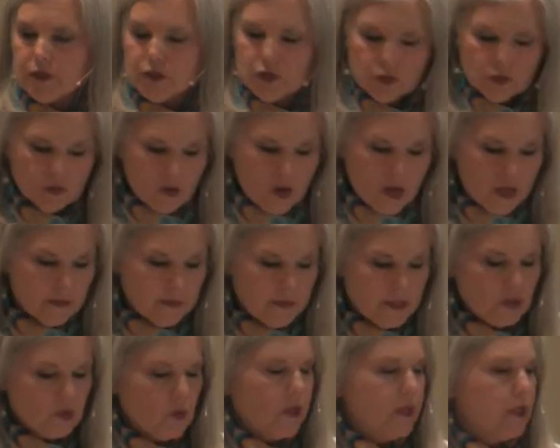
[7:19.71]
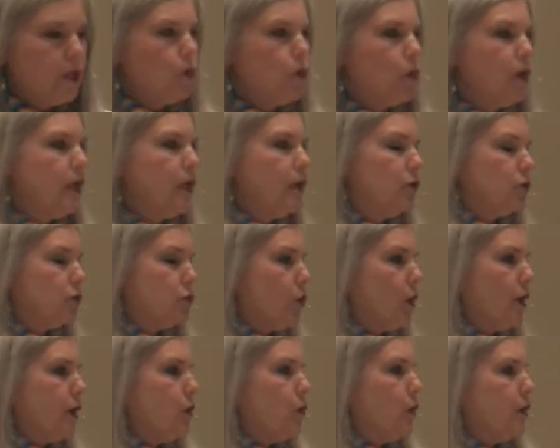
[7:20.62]
Deuteronomy
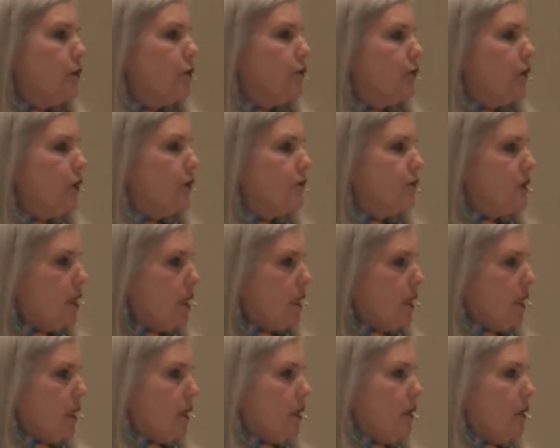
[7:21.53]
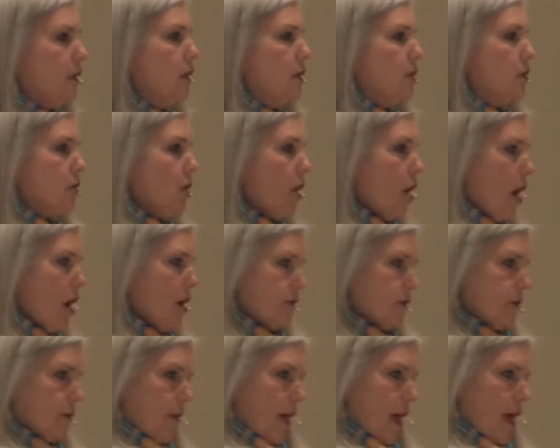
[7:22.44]
21:15
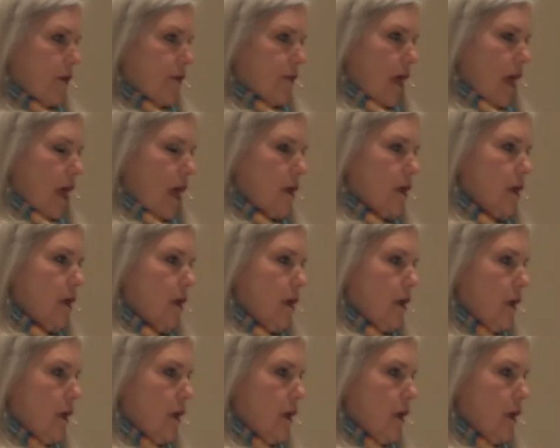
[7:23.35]
talks about that.